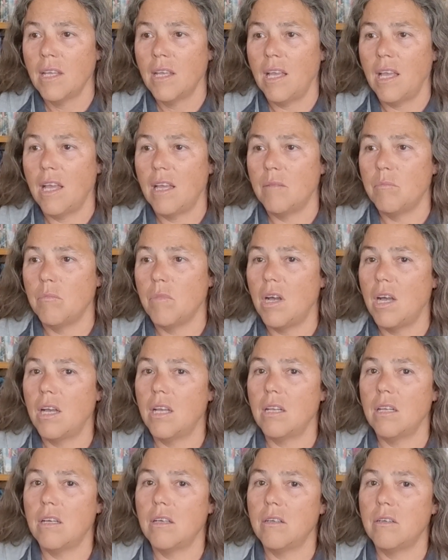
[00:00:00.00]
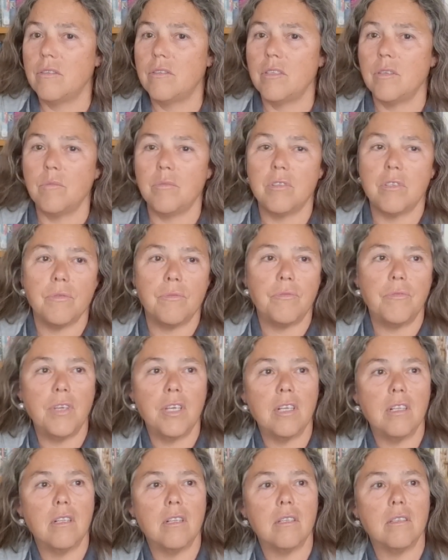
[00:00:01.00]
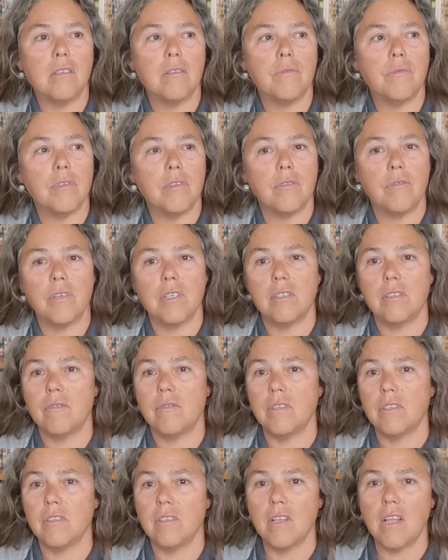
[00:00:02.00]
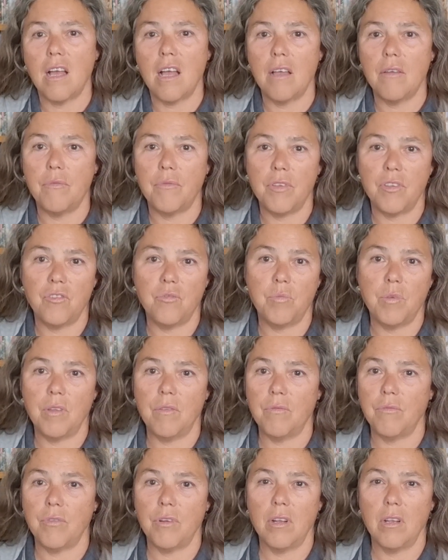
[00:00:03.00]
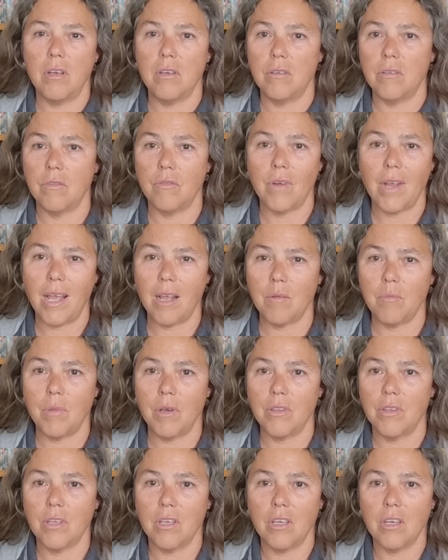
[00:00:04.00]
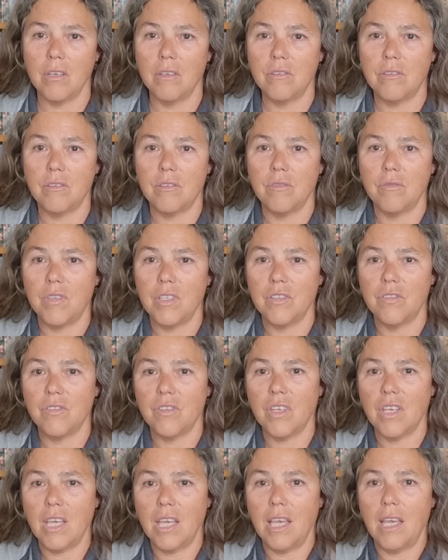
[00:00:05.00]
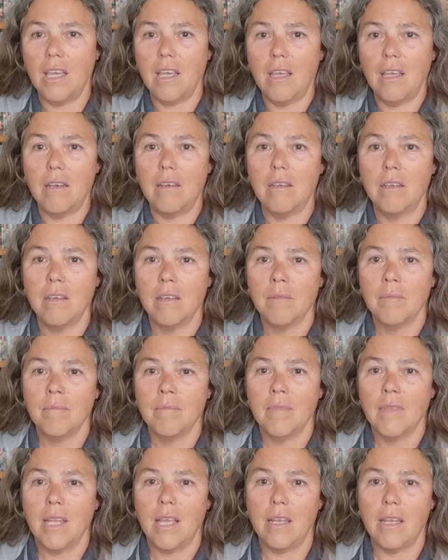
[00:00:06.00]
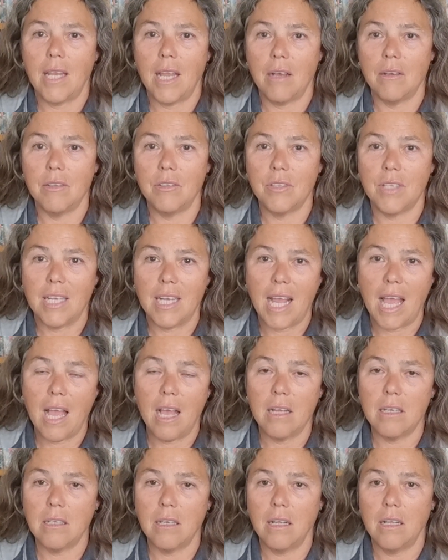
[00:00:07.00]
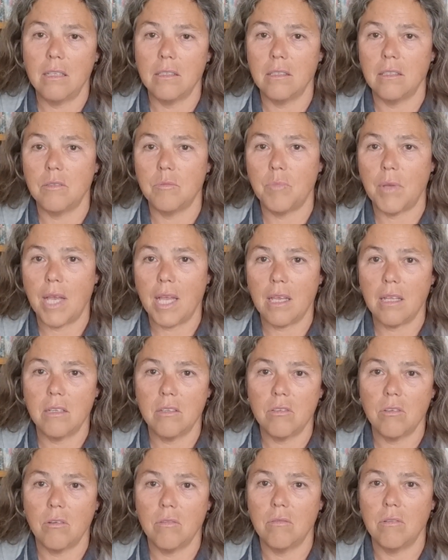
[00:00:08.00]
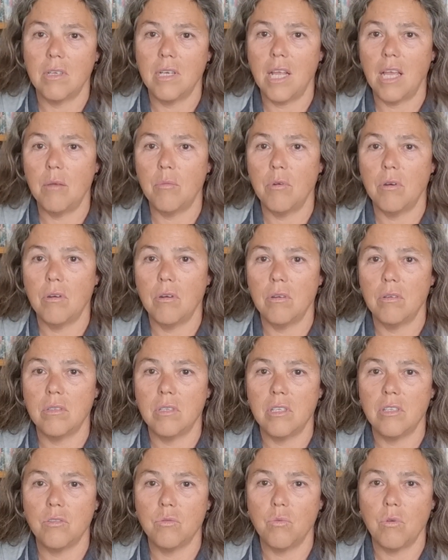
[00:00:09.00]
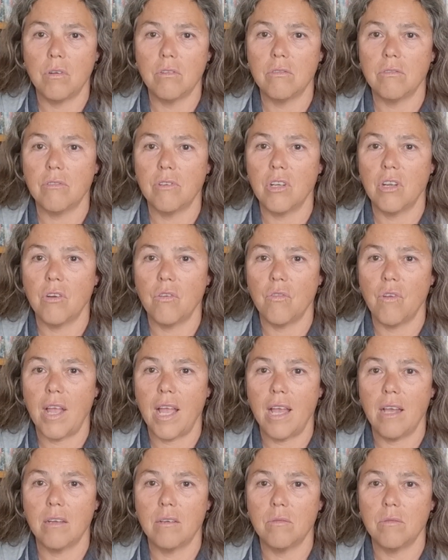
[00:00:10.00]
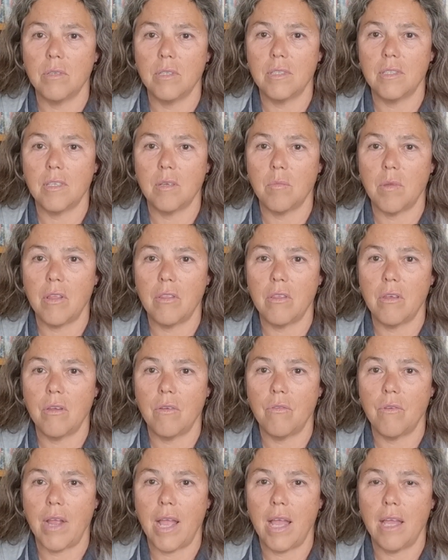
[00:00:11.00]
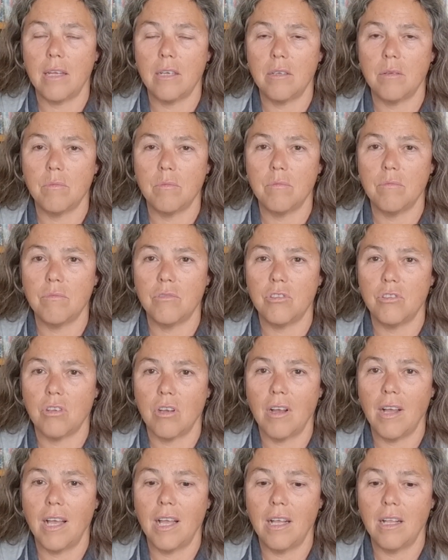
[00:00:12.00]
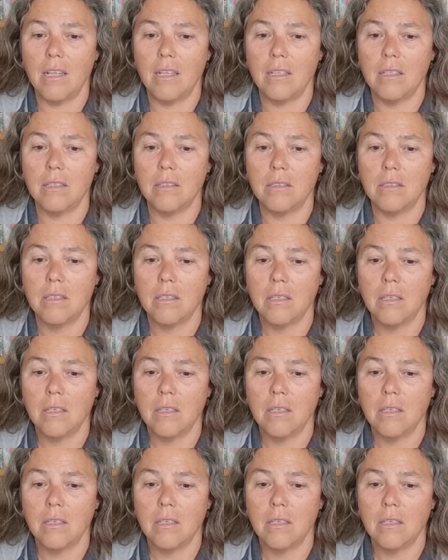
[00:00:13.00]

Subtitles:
And Milo seems to feel that for the rest of his life he's been followed around by the ghost of this kid, and now he's an adult and he's back in his old neighborhood and he's wandering around with some other random child